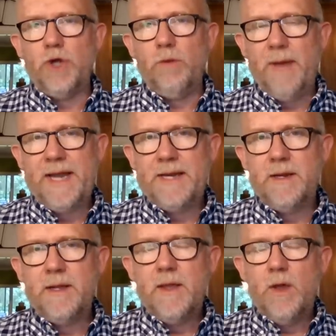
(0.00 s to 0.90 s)
Joe
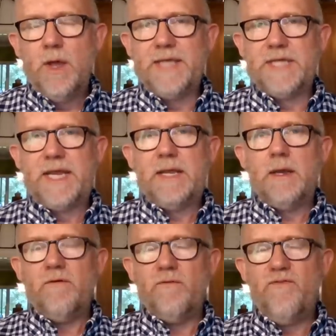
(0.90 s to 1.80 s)
Biden is a
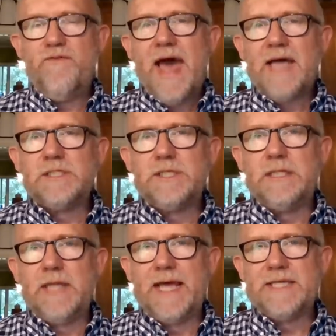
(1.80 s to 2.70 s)

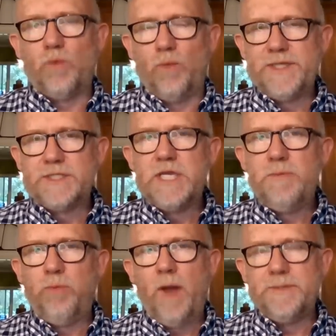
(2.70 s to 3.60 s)
vastly less risky
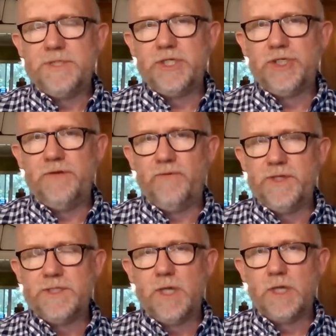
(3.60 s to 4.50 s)
proposition for
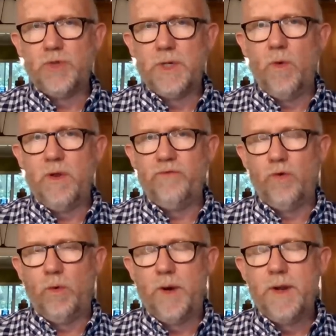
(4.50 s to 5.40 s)
this country going
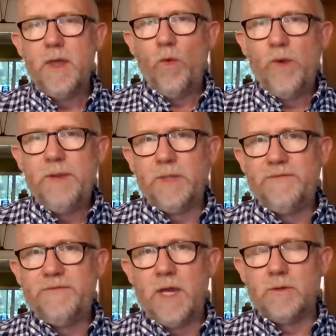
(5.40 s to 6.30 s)
forward. We
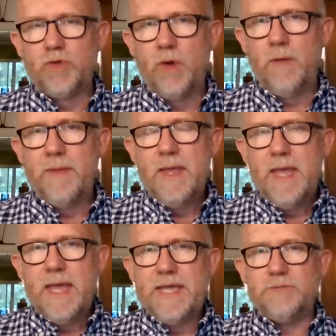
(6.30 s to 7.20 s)
believe Donald Trump
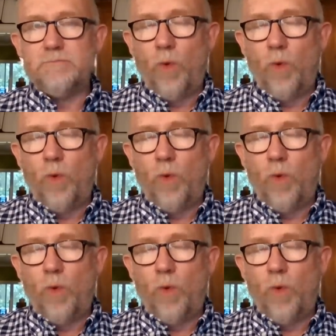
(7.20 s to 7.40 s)
is